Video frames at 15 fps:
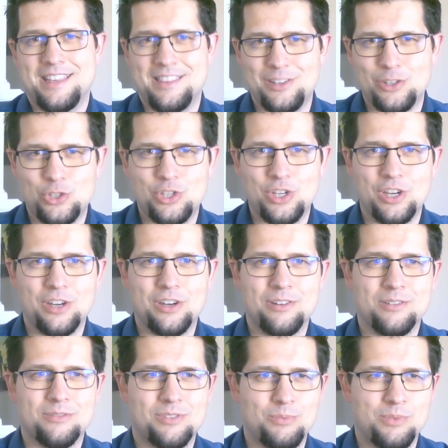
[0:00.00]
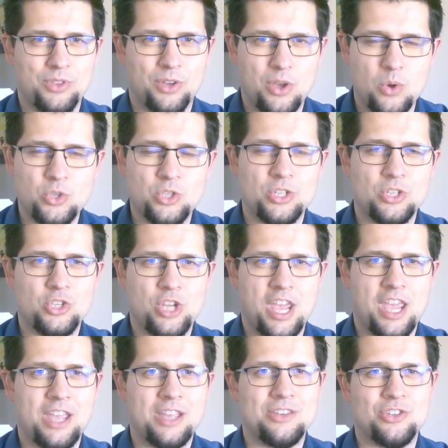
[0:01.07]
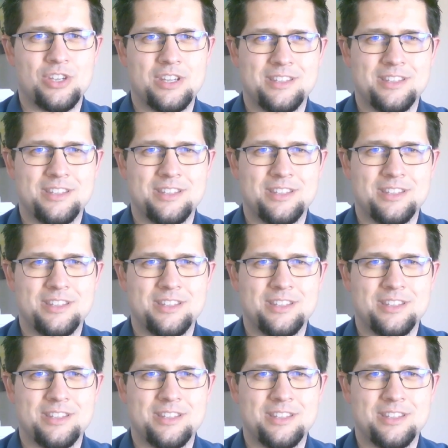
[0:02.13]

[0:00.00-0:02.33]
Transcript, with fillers: this year with the coaching change,